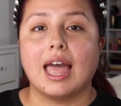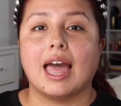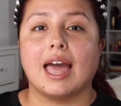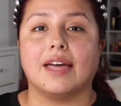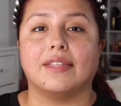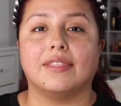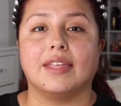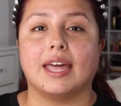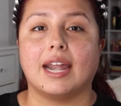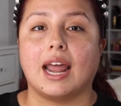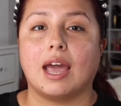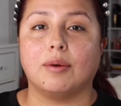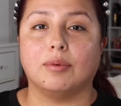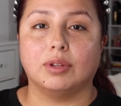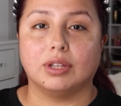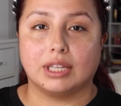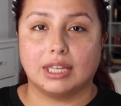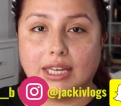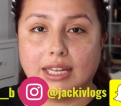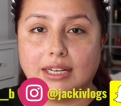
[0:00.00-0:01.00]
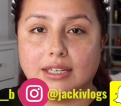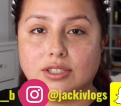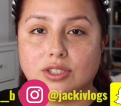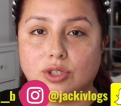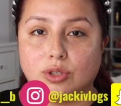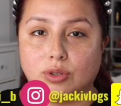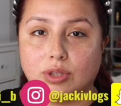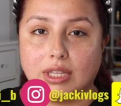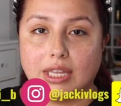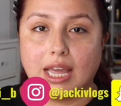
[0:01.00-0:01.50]
and then I will get
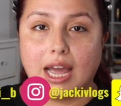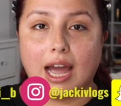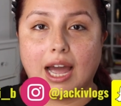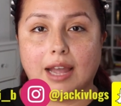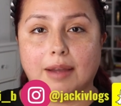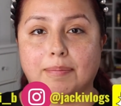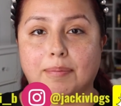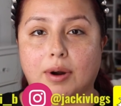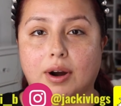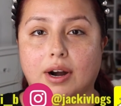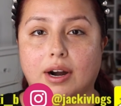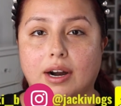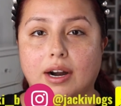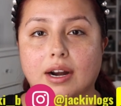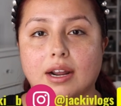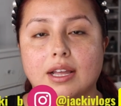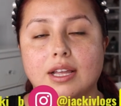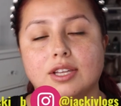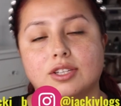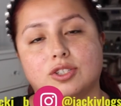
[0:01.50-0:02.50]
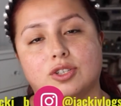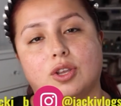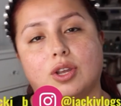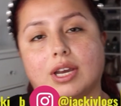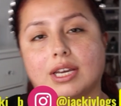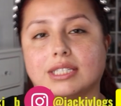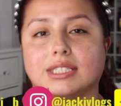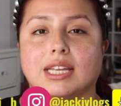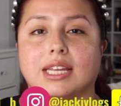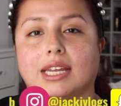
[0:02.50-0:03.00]
to the eye part so you
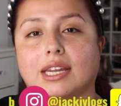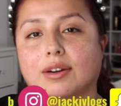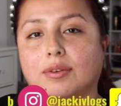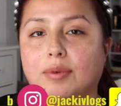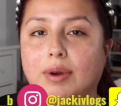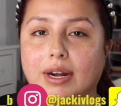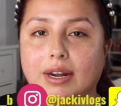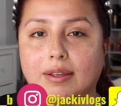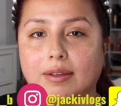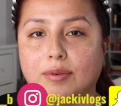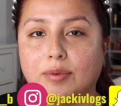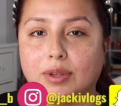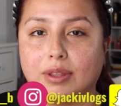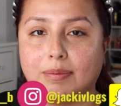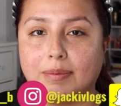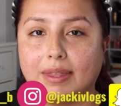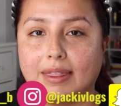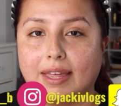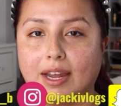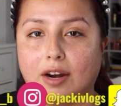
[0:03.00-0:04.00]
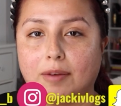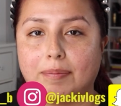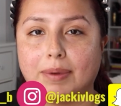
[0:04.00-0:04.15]
guys can get ready with me there,